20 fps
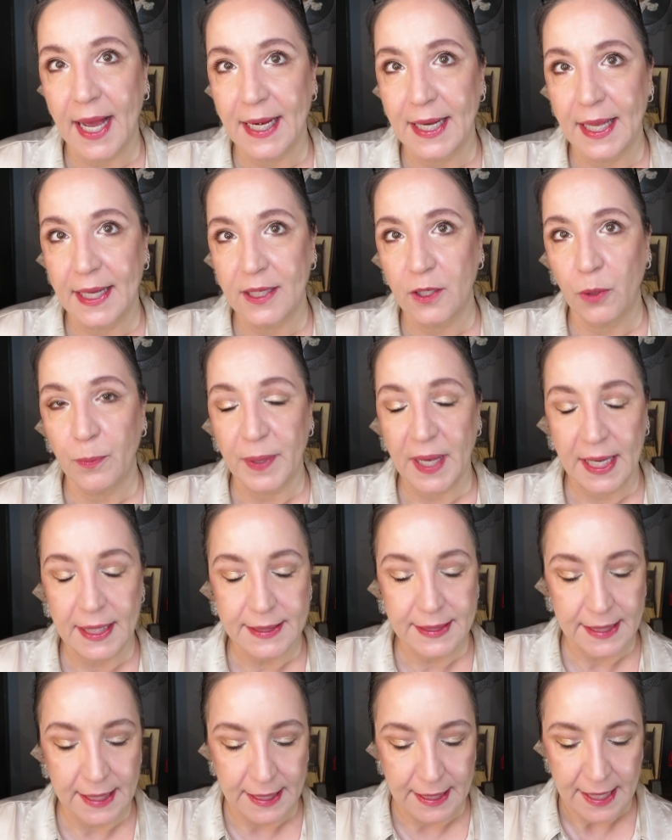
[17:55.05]
I like
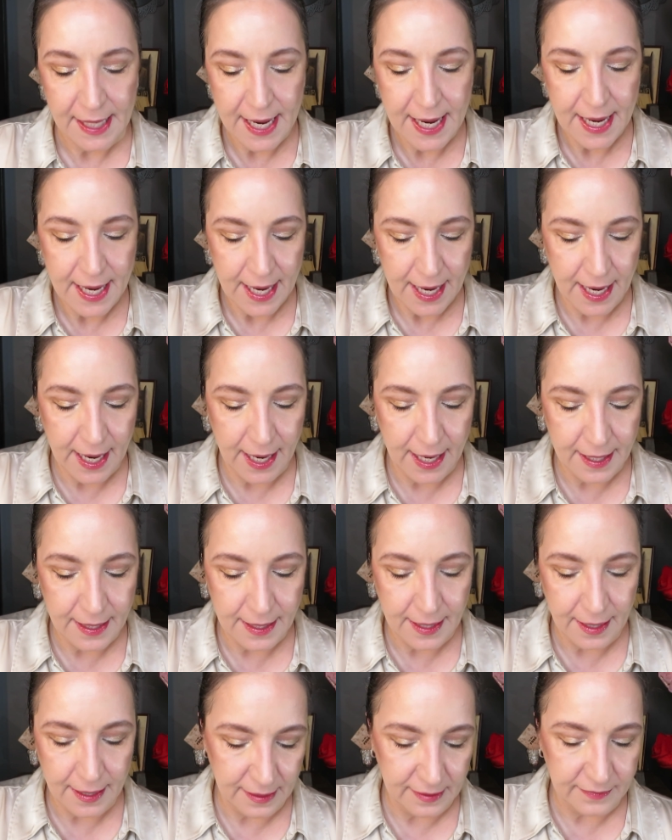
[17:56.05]
opacity,
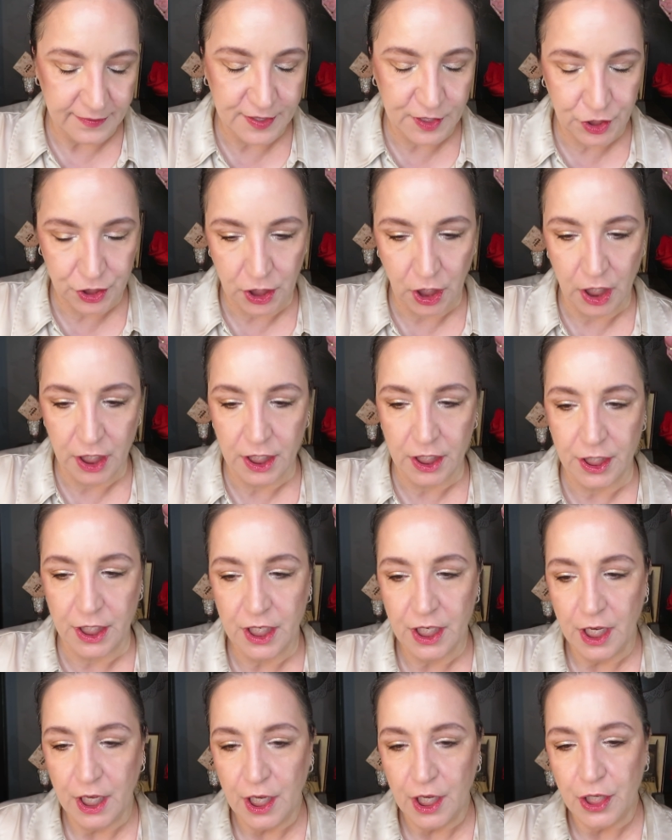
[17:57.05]
and I've started